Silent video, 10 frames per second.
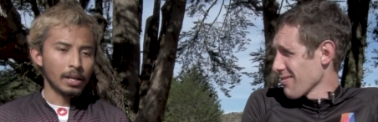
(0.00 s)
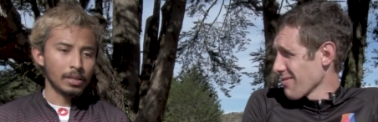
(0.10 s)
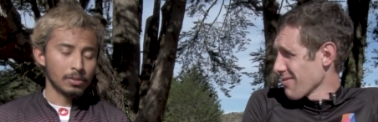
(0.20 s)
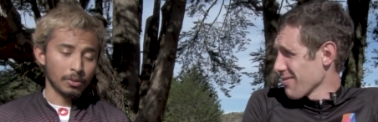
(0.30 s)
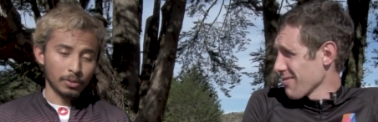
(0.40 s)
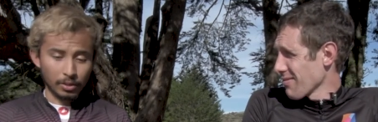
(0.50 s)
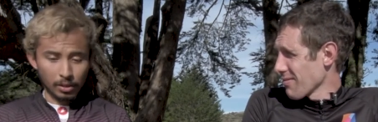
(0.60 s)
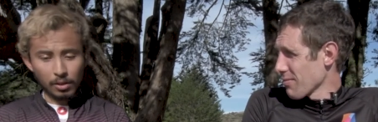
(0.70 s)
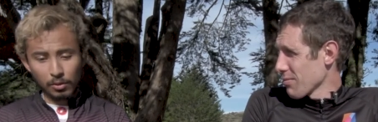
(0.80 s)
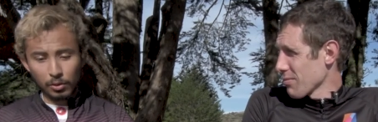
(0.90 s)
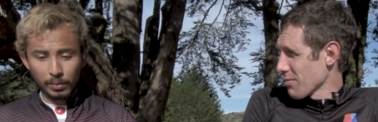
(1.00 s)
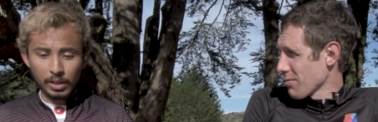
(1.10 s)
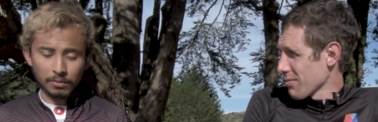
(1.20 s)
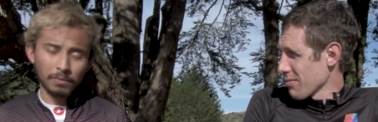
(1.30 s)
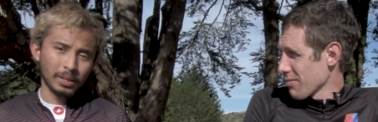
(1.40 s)
Speaker 1: uh, so there's a huge
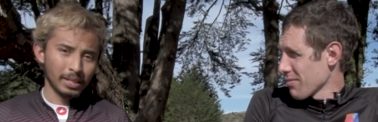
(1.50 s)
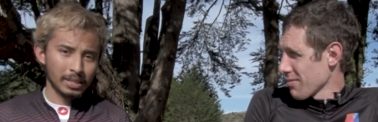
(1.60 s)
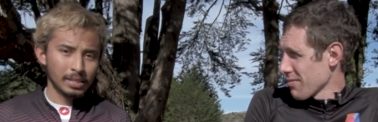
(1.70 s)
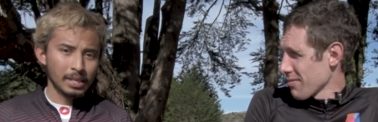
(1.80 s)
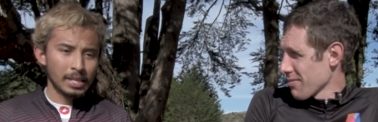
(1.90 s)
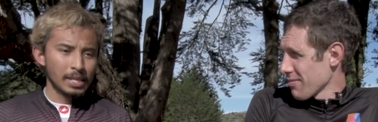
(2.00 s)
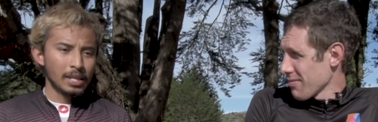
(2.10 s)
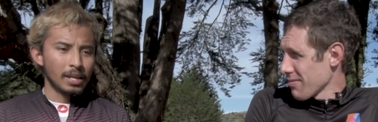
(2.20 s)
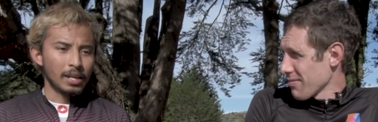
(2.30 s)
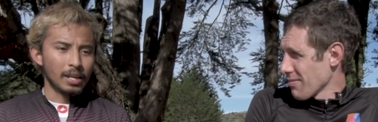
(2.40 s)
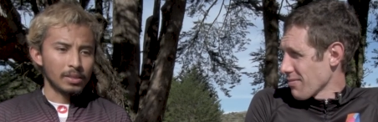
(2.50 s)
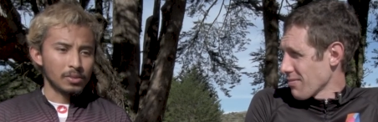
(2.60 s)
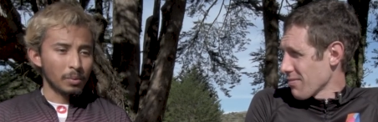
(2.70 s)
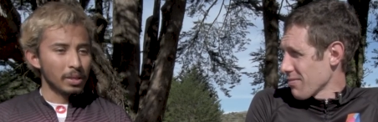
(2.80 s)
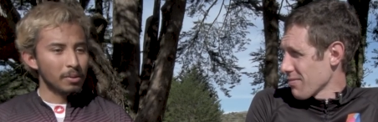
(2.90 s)
range of fitness. Uh, so
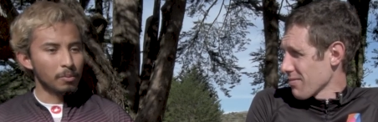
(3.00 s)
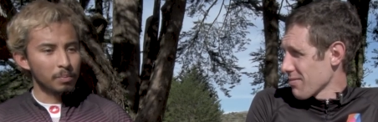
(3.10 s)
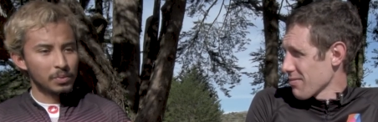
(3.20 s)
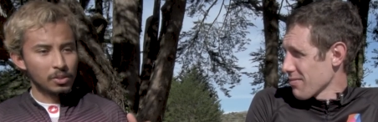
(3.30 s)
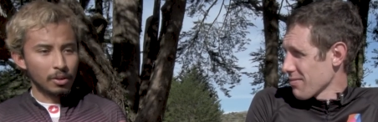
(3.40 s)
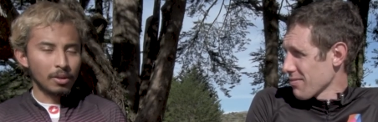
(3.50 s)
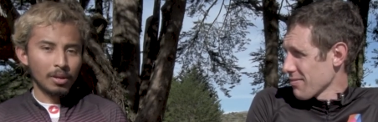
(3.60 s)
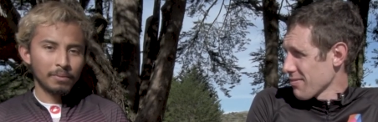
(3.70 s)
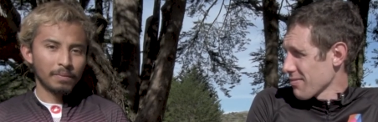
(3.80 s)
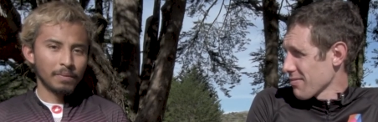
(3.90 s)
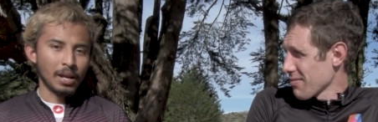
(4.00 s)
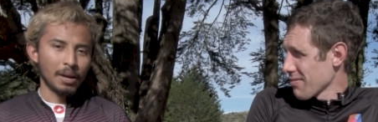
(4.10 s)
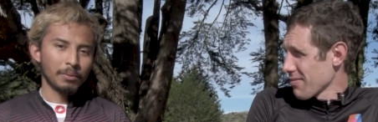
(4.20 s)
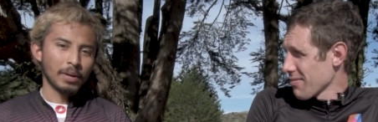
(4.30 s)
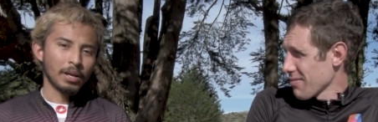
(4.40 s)
when you start off, I
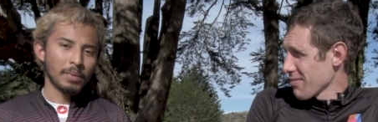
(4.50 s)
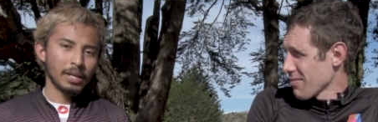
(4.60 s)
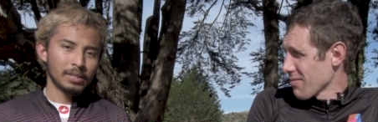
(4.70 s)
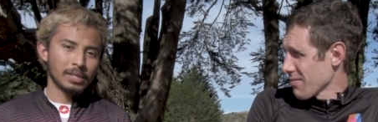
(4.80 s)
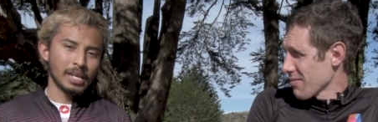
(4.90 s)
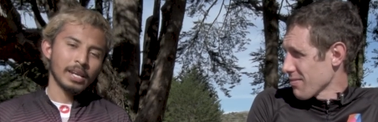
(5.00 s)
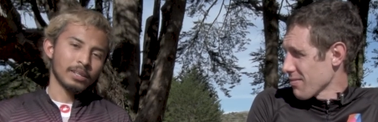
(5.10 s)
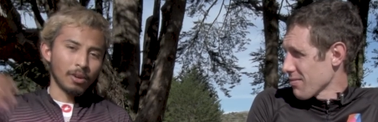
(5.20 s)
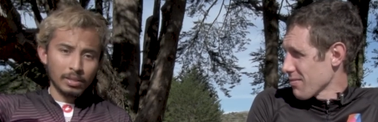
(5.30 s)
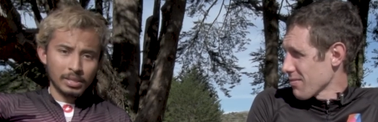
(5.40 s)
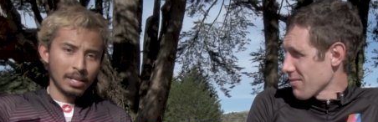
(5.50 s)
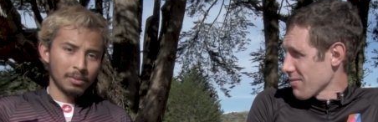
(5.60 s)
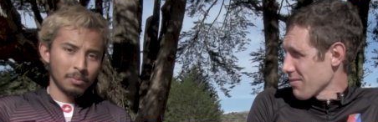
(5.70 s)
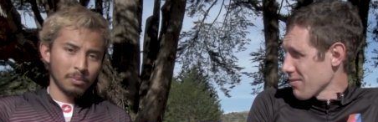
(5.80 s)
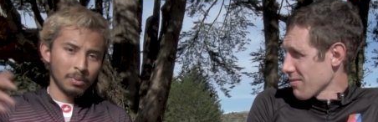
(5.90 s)
would recommend staying in contact
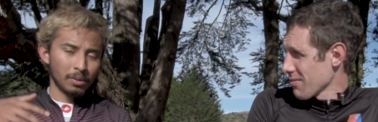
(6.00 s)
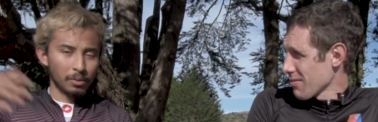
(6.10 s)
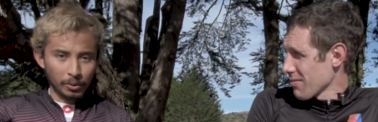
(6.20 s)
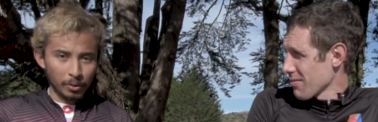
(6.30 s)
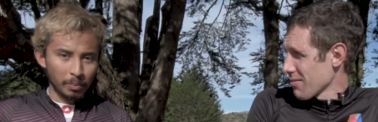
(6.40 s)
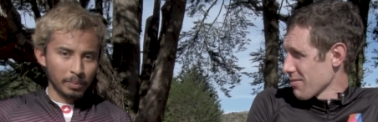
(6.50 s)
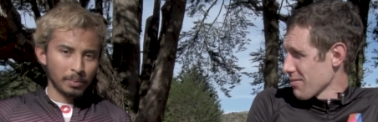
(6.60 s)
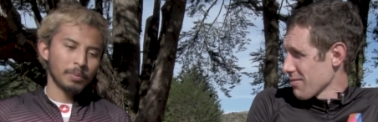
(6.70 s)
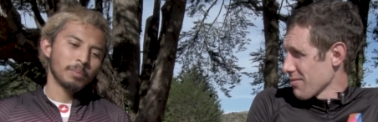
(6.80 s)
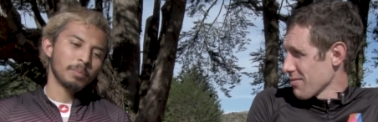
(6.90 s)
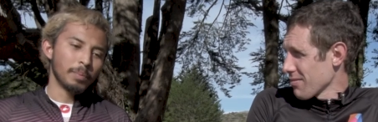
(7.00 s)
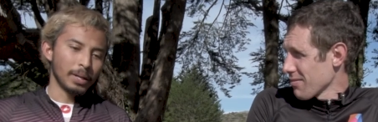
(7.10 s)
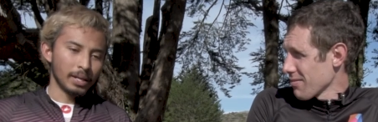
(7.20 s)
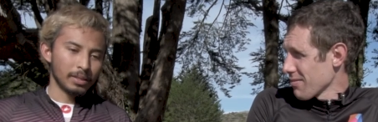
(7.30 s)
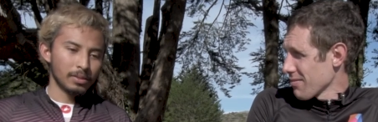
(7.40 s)
with the group,
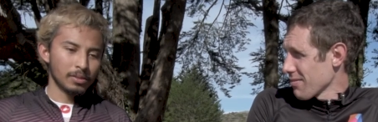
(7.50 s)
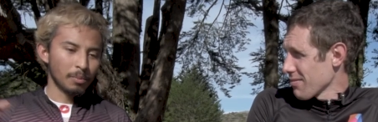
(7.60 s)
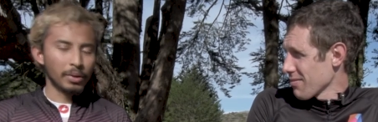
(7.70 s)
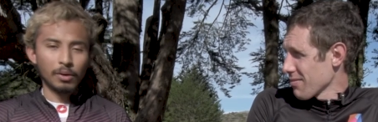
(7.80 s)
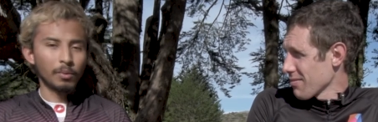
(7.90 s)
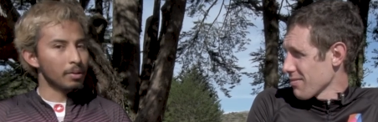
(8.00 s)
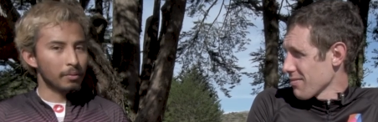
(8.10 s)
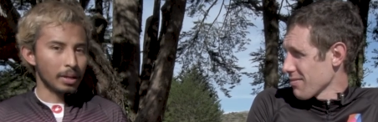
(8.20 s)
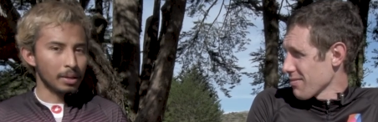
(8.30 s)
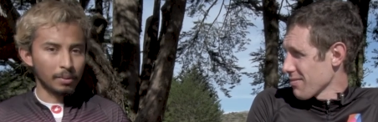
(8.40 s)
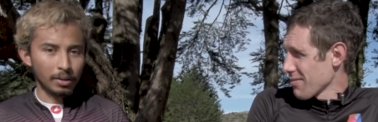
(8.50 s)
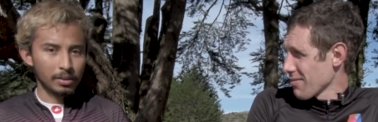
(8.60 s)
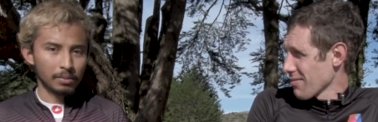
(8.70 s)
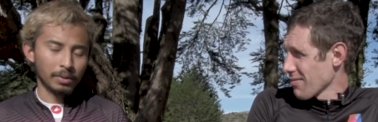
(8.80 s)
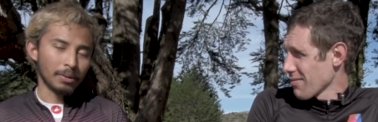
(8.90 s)
but don't break wind for anyone
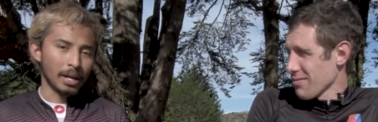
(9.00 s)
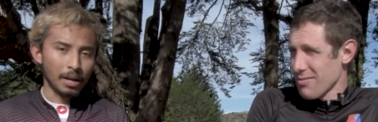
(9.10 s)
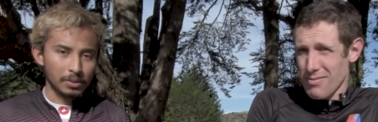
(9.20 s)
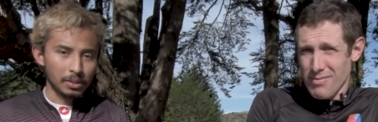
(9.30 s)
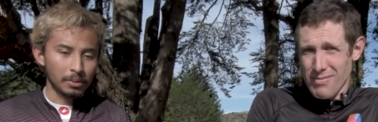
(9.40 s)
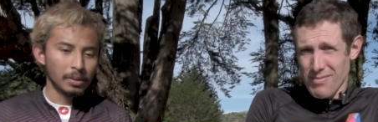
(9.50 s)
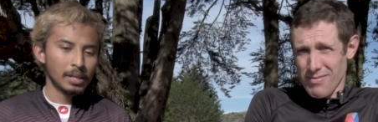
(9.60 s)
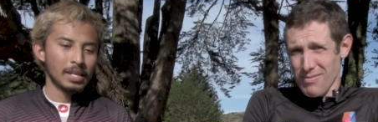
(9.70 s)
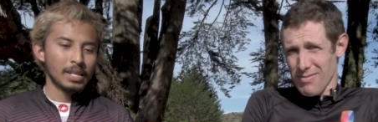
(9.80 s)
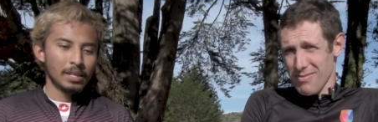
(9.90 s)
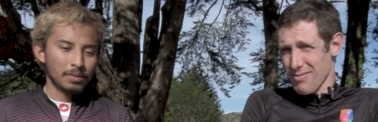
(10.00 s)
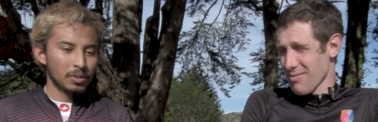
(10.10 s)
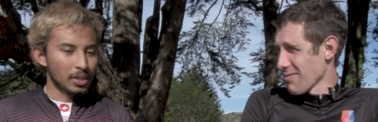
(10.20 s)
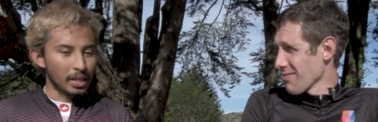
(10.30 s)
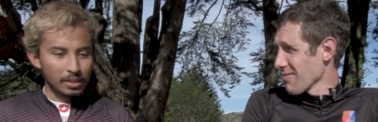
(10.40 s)
else if you don't have to.
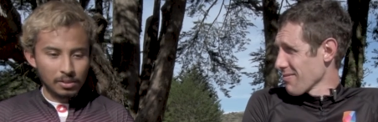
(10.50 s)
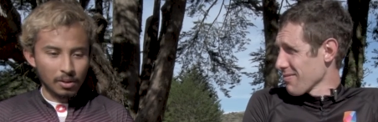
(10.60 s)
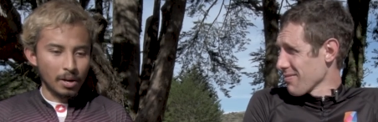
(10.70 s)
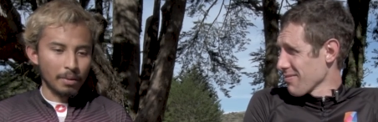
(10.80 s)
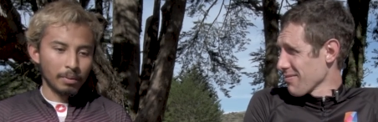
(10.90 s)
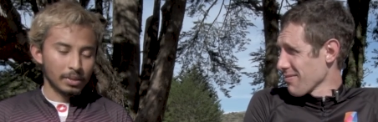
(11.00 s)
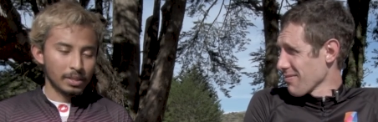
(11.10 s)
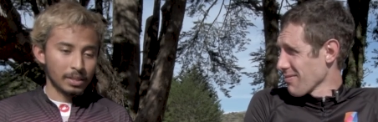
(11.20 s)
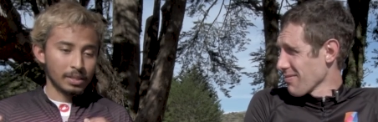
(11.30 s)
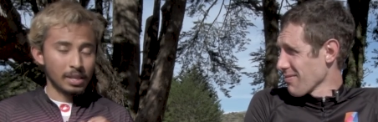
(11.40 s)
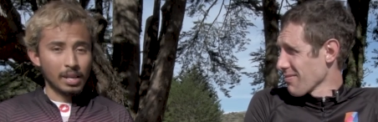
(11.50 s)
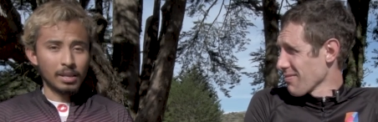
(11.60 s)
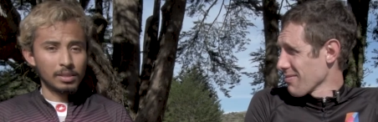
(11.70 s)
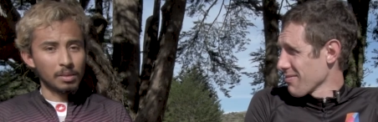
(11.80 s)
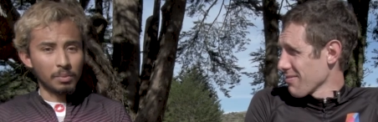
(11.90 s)
Chances are everyone's going to stay at
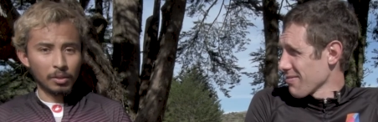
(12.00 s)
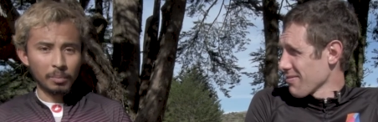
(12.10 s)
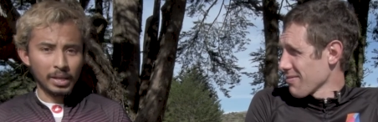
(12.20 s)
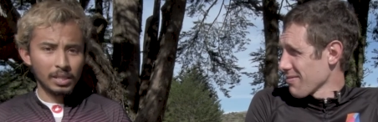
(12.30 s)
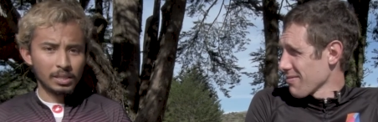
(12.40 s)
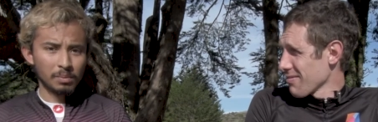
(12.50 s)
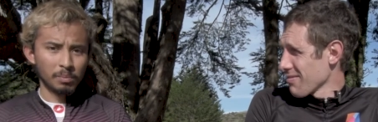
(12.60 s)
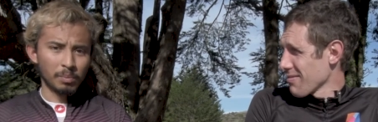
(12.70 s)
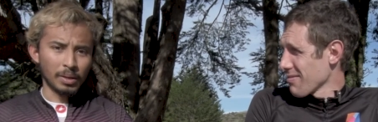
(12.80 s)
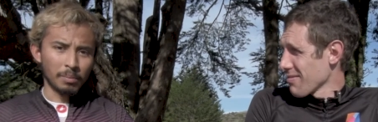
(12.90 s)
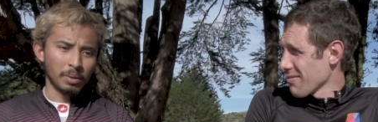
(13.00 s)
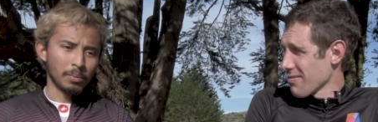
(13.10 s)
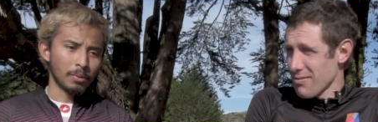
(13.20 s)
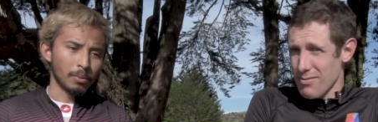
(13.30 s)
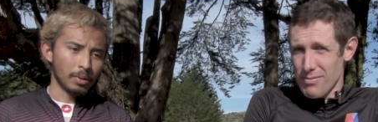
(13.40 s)
a similar pace, but
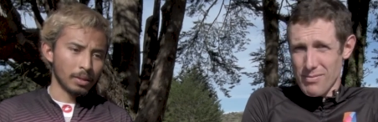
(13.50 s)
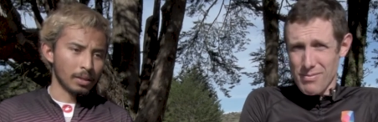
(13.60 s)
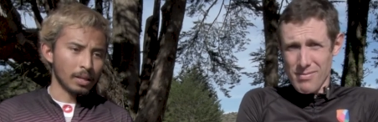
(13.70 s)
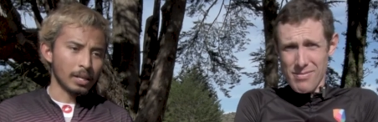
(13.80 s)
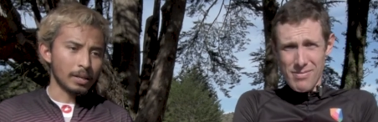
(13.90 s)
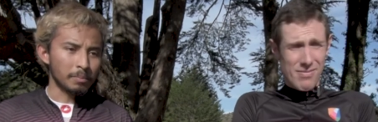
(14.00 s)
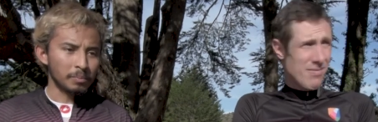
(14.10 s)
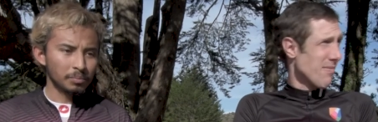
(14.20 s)
people with um,